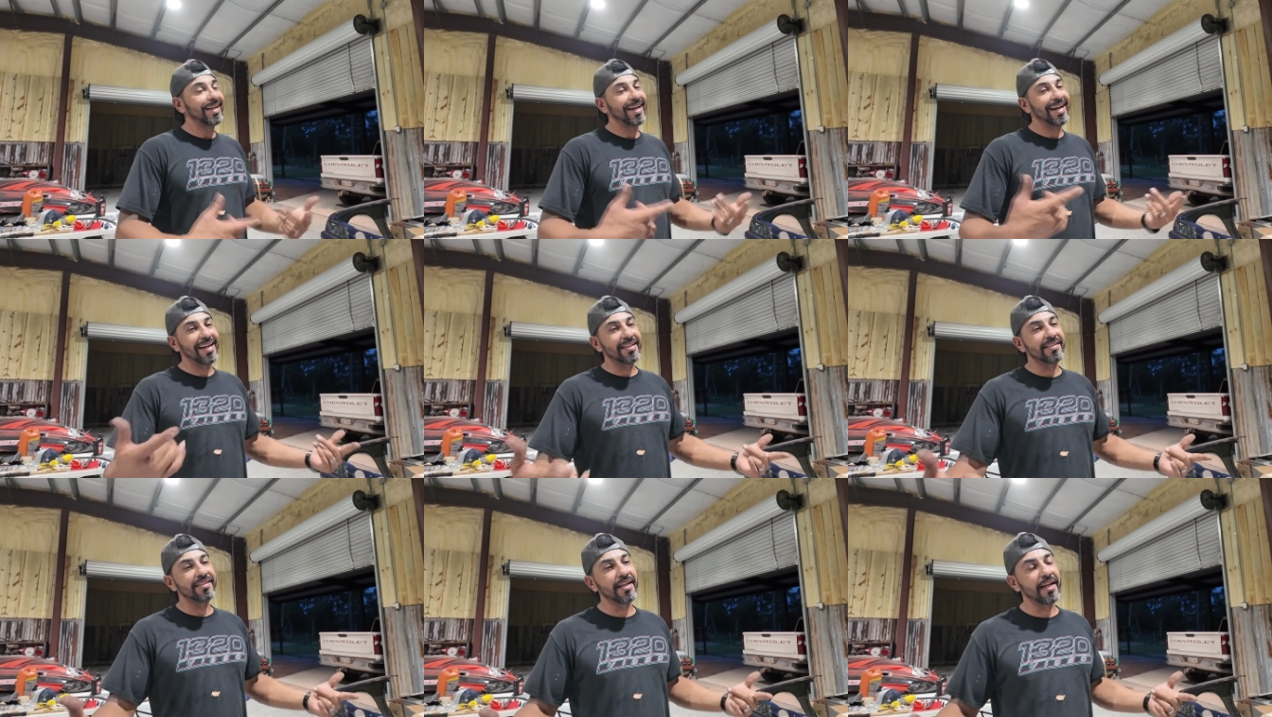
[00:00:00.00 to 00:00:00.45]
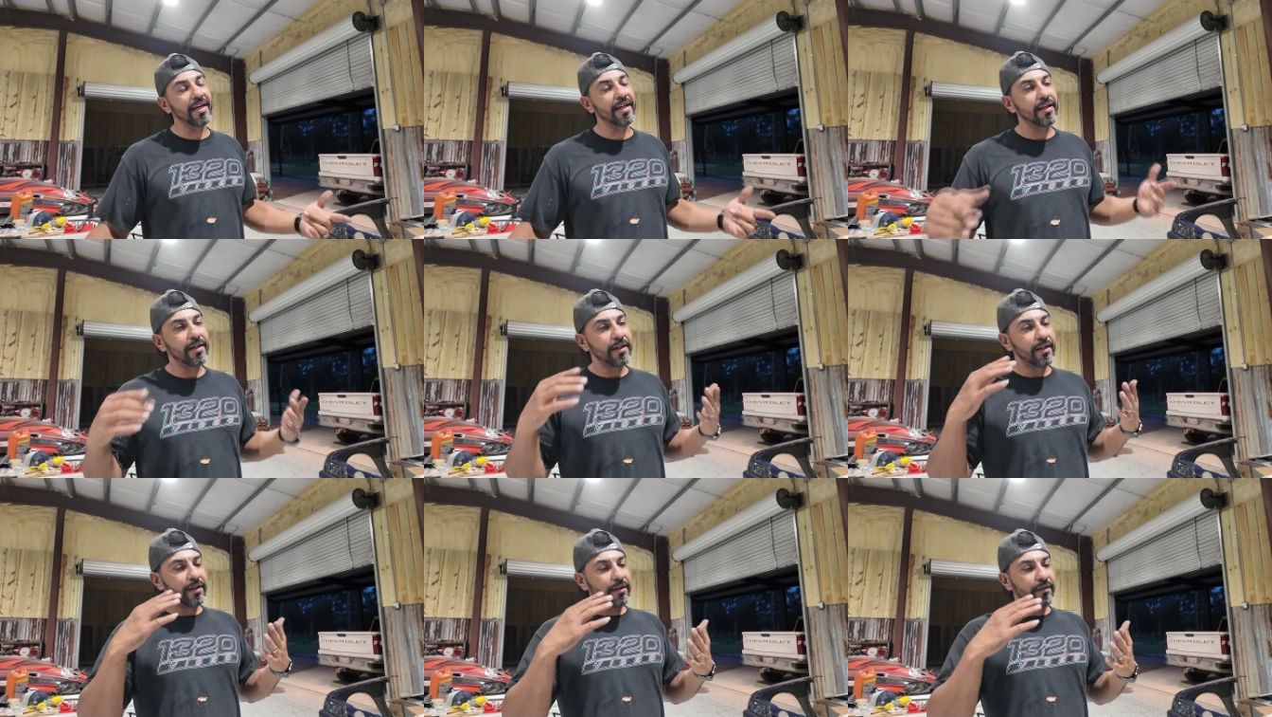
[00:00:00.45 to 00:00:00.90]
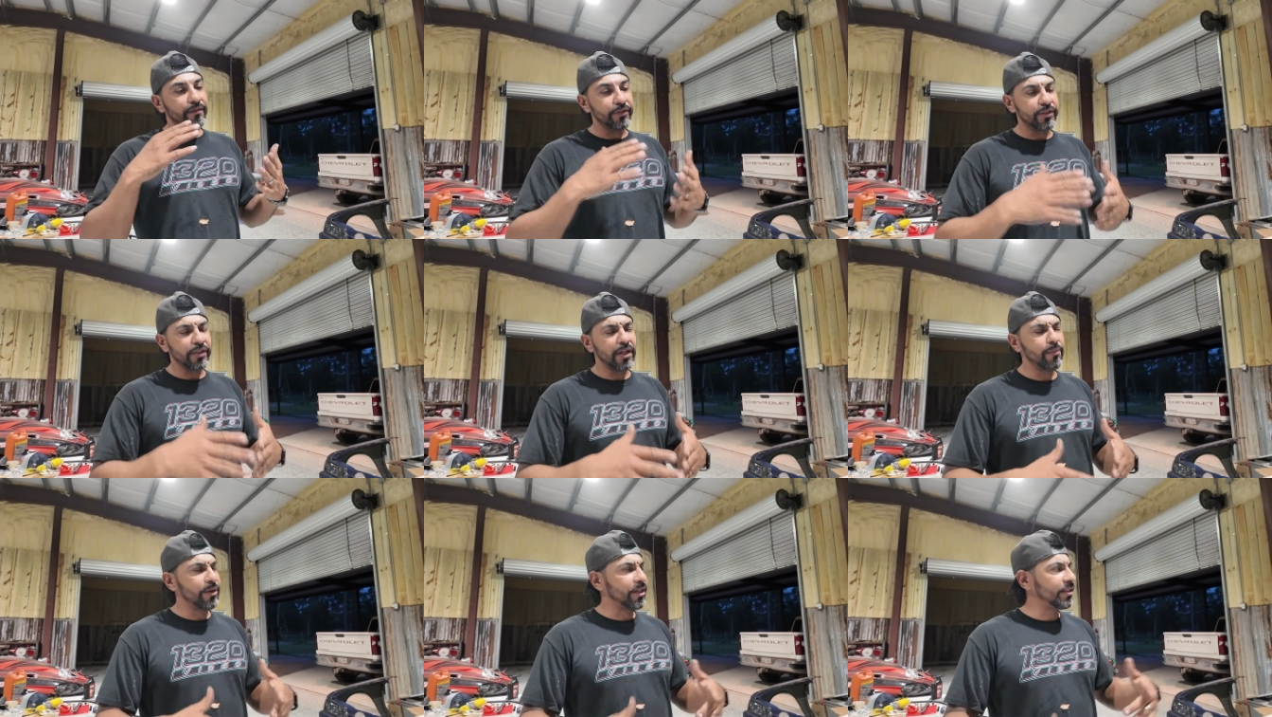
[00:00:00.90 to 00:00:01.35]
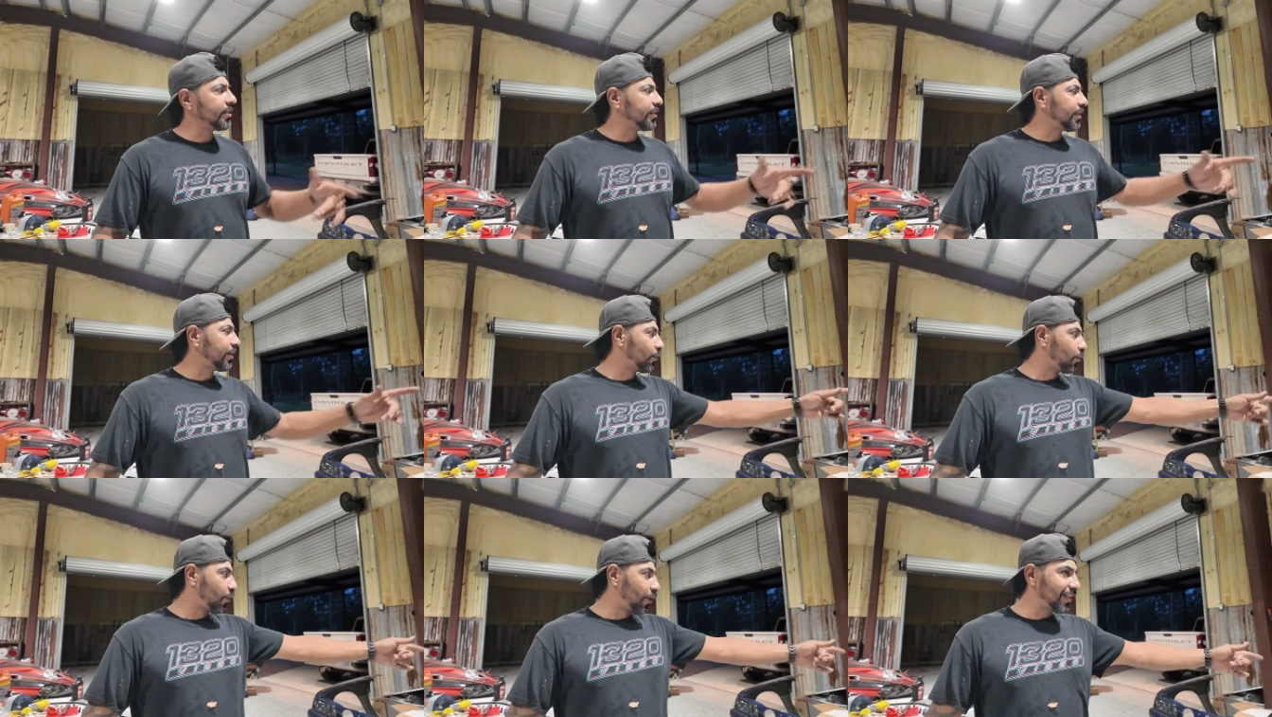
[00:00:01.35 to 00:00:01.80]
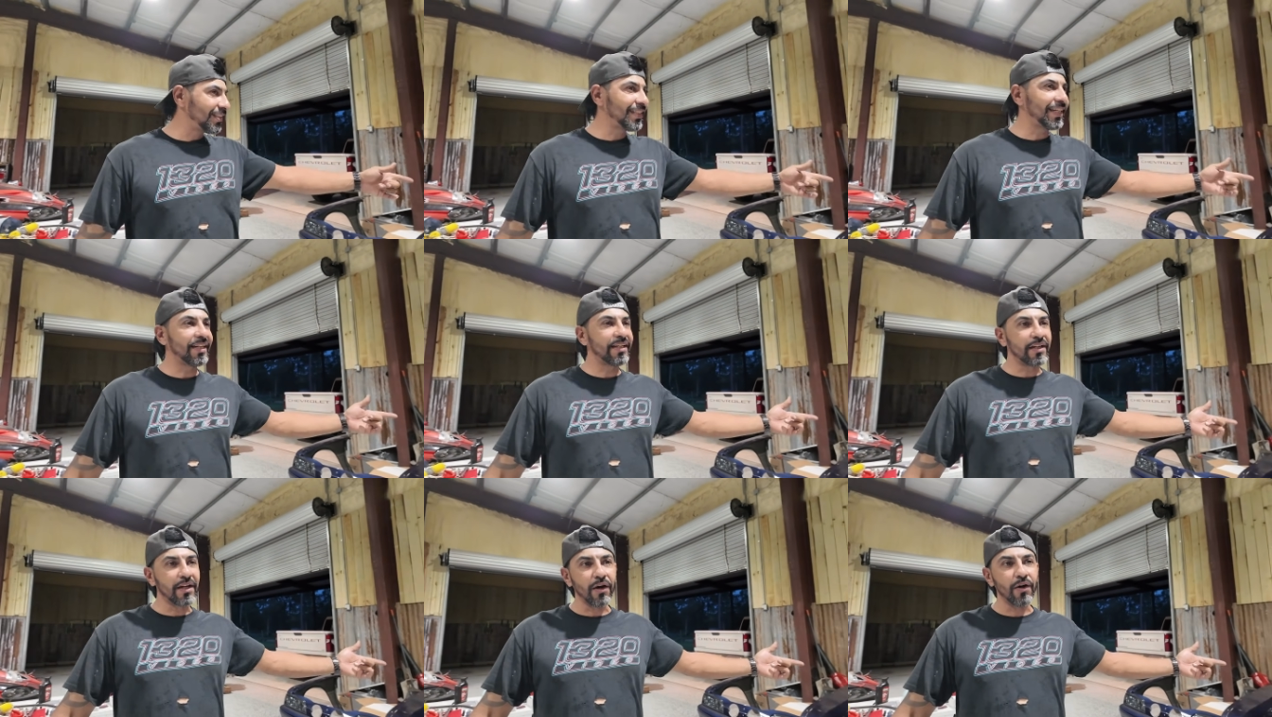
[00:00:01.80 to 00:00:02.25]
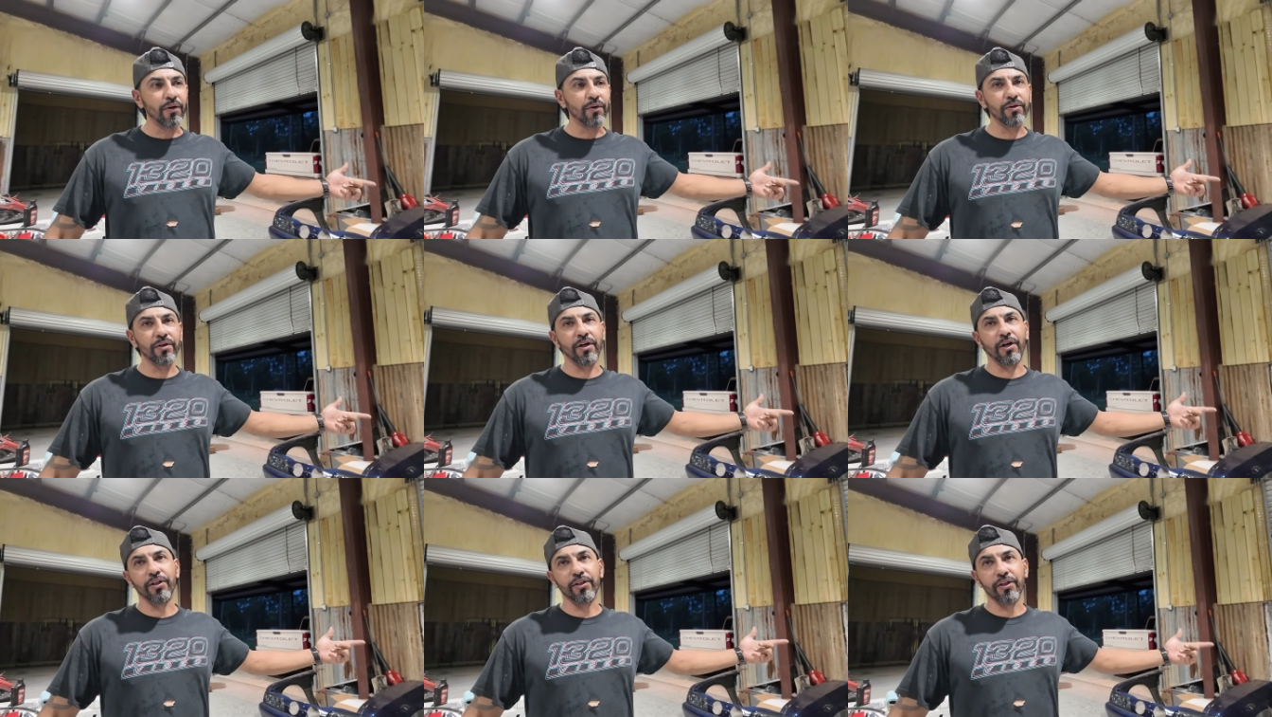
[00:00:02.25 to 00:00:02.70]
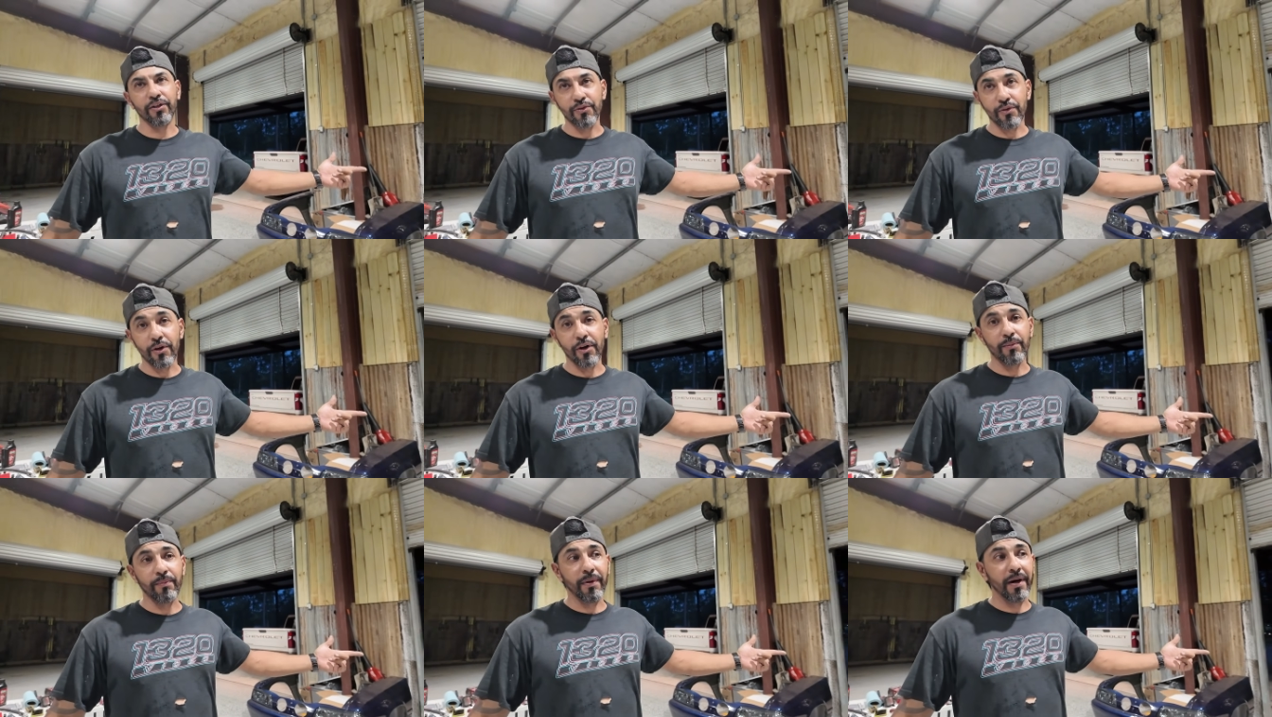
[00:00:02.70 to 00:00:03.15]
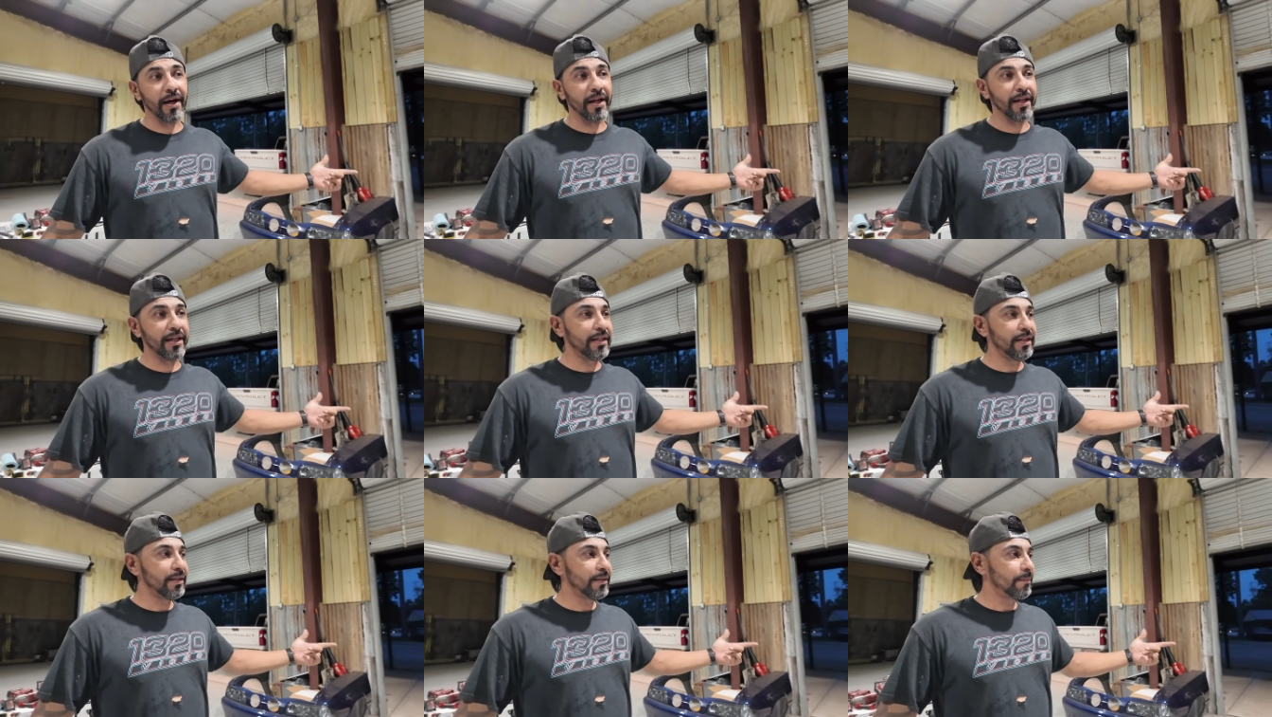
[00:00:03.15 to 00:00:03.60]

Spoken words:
Like I said, for some reason there was a code on the throttle body